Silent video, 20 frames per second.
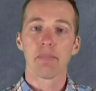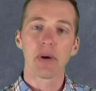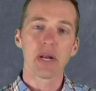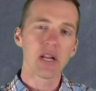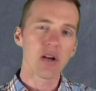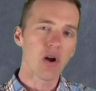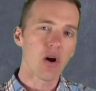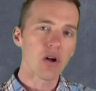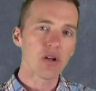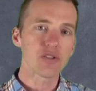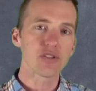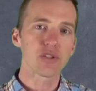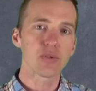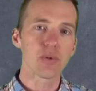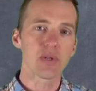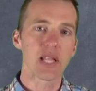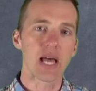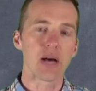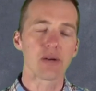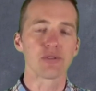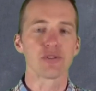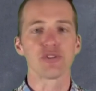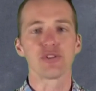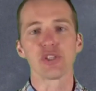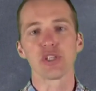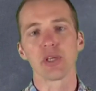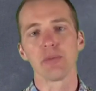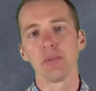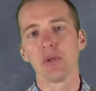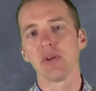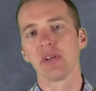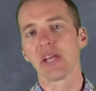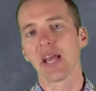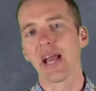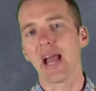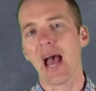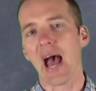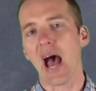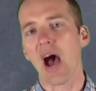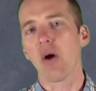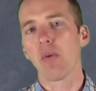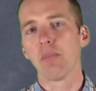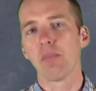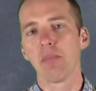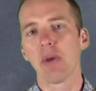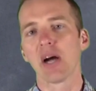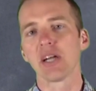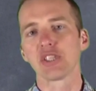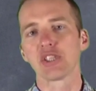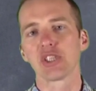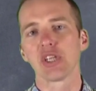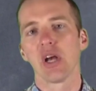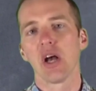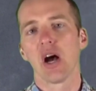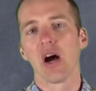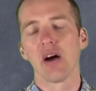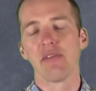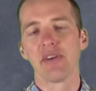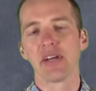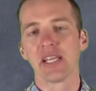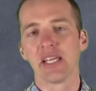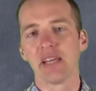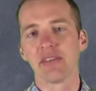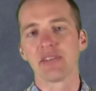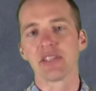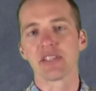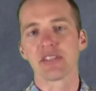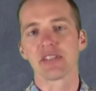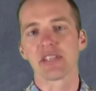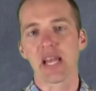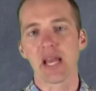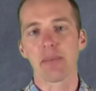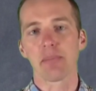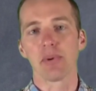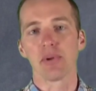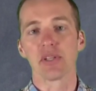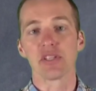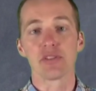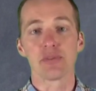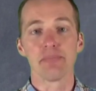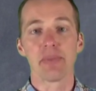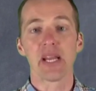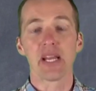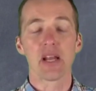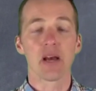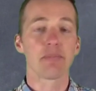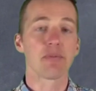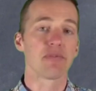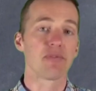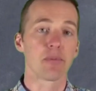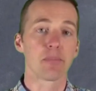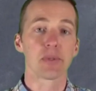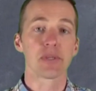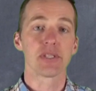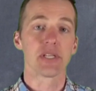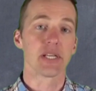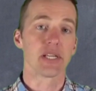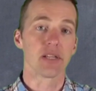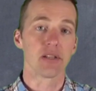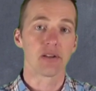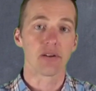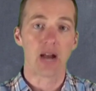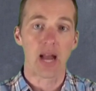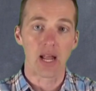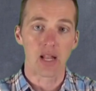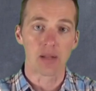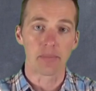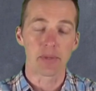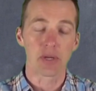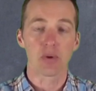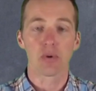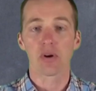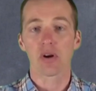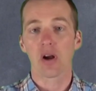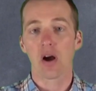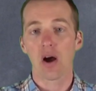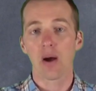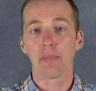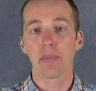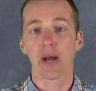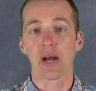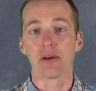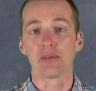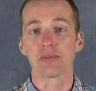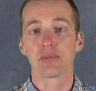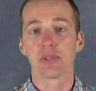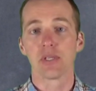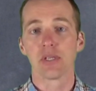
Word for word: But it also allows us to communicate how much of a given sample is made up of a particular element or compound.